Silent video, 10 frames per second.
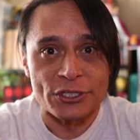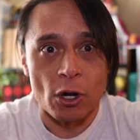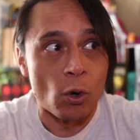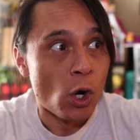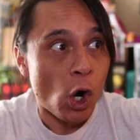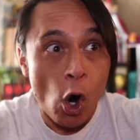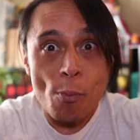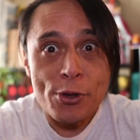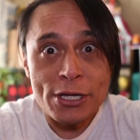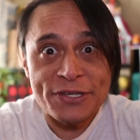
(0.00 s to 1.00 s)
so
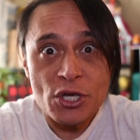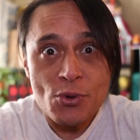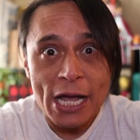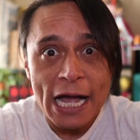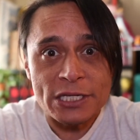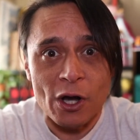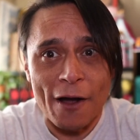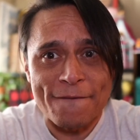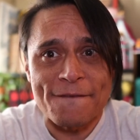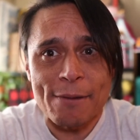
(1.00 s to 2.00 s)
hope to see you guys
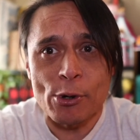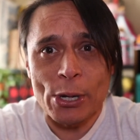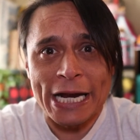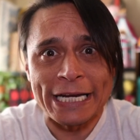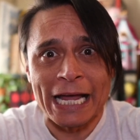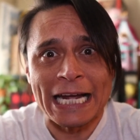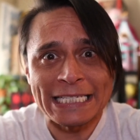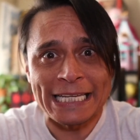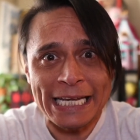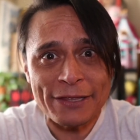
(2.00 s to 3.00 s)
on February
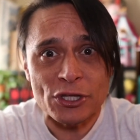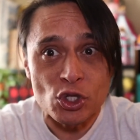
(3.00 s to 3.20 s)
19th.